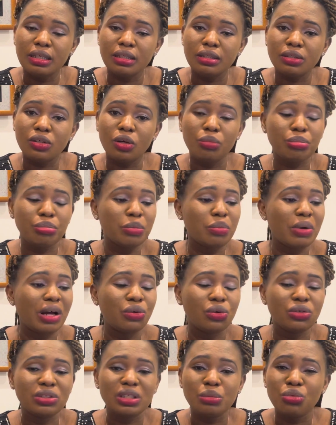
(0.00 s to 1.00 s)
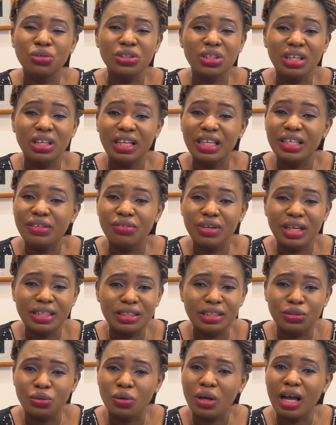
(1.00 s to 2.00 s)
Some people are not emotionally ready
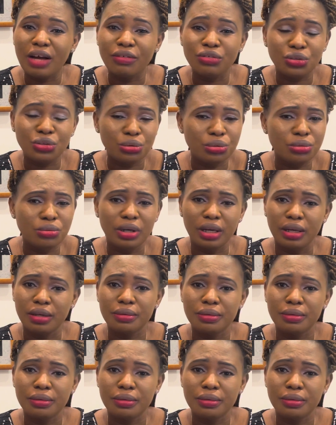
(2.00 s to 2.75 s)
to have children.